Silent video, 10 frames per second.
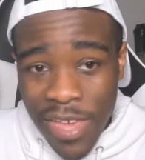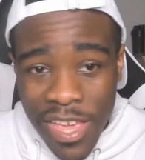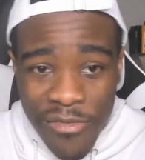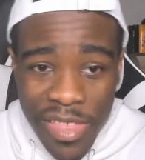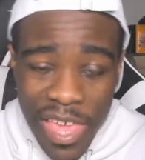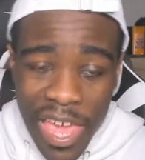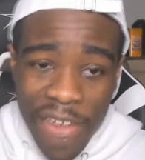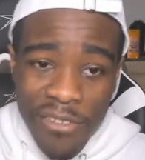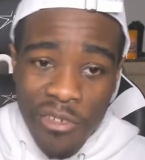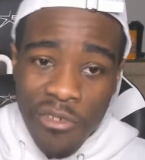I didn't really
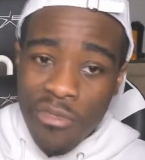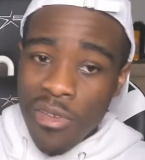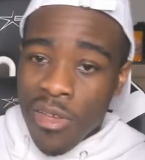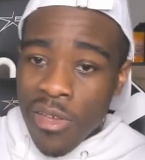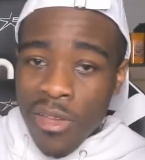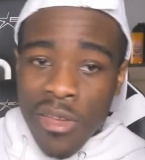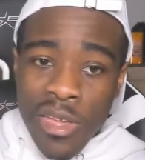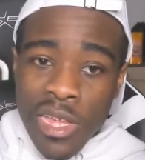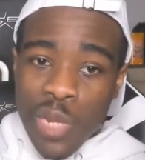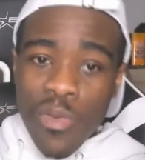have no
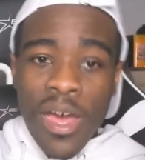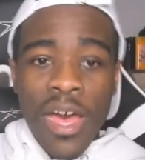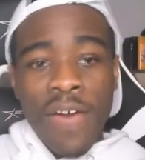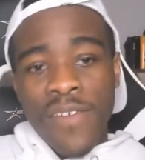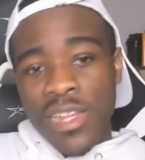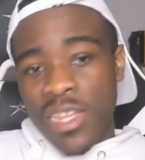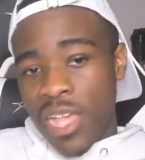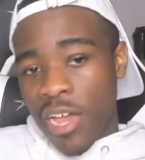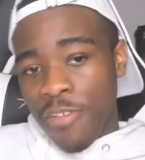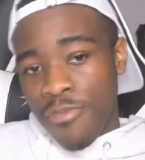drive. I just
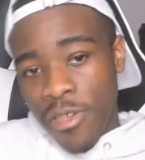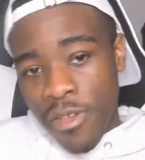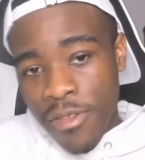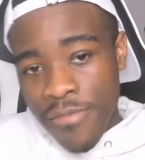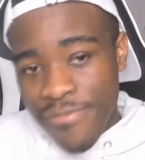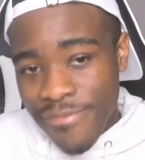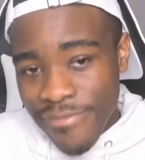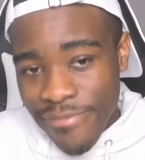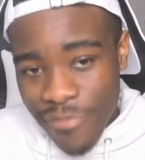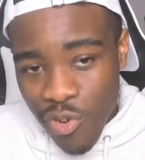got up here,
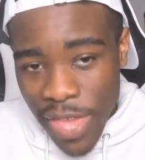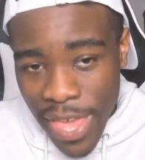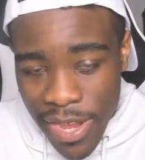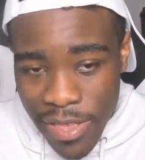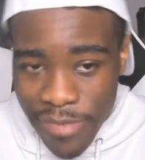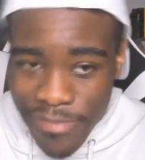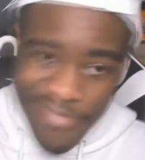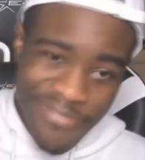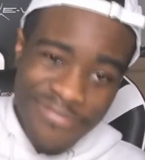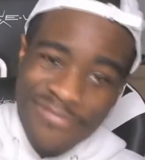reacted,
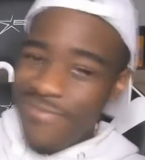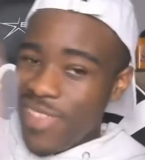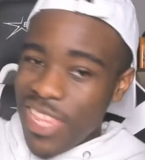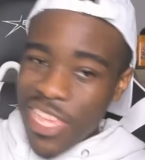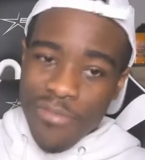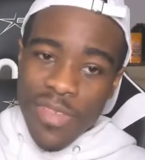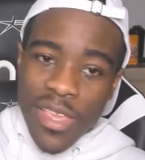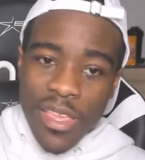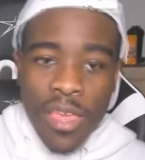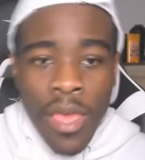dipped.
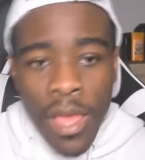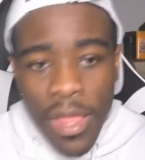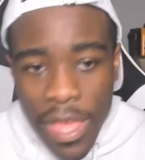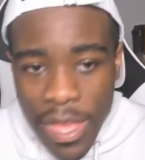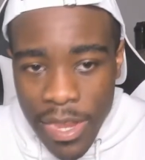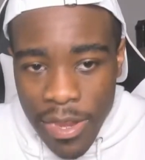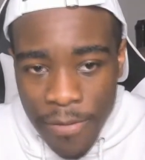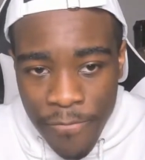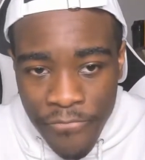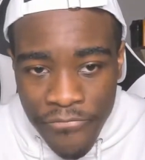Like I
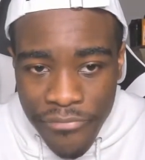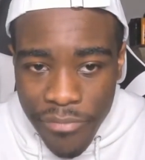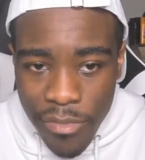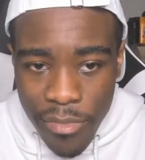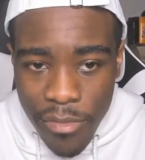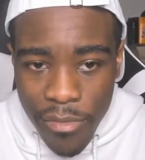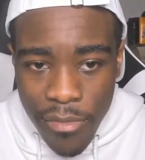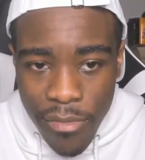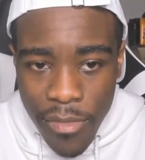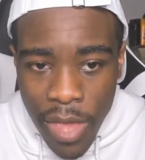didn't
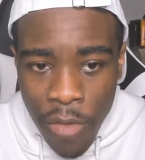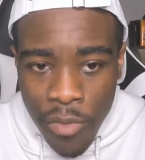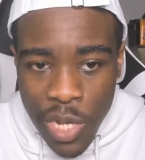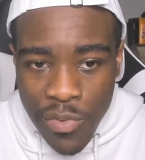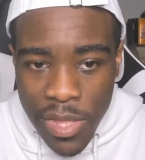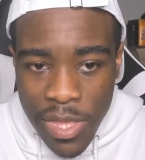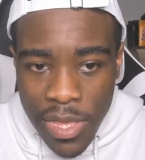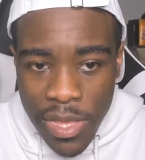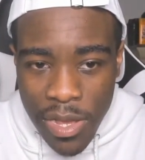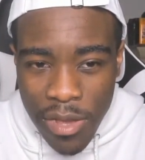I wasn't
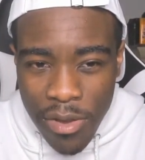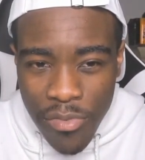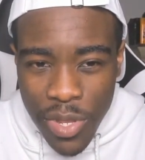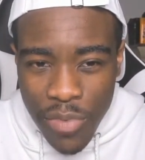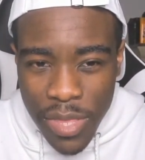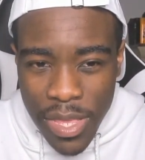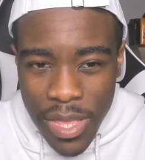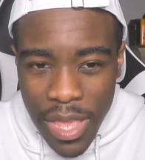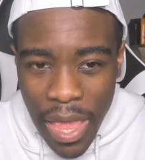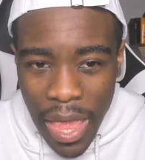really I don't know, I wasn't
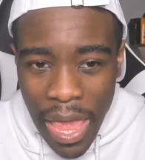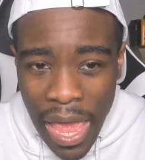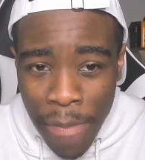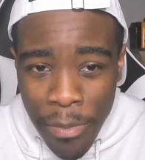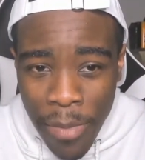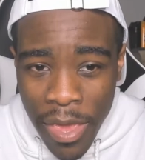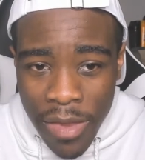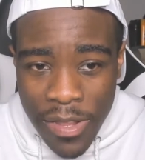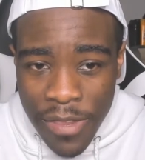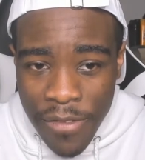really happy
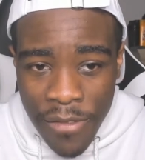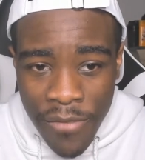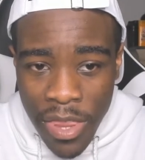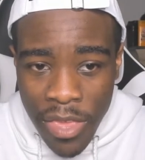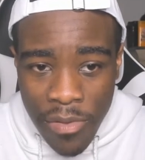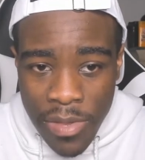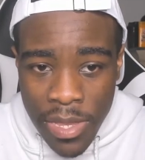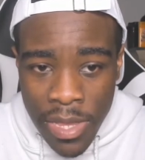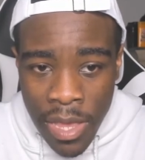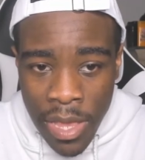making the
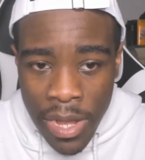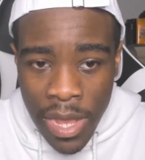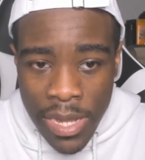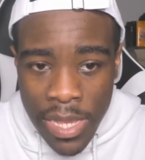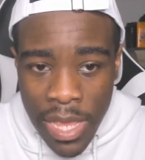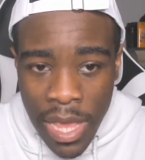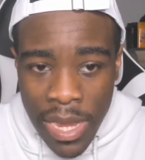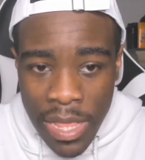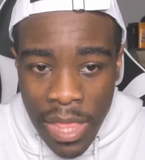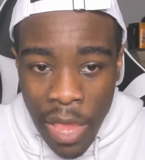videos. Not to say I
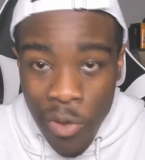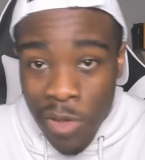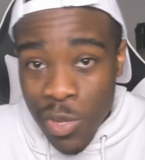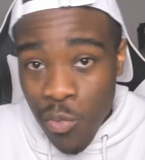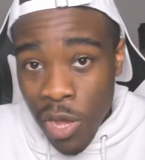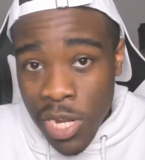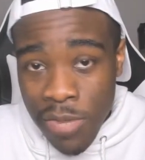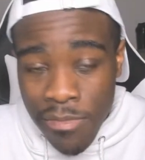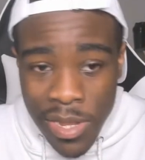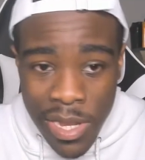didn't like what I was
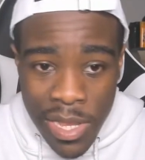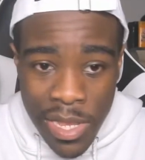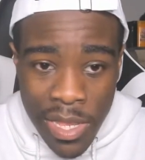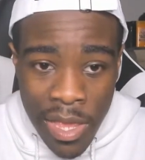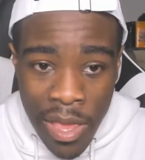watching, but just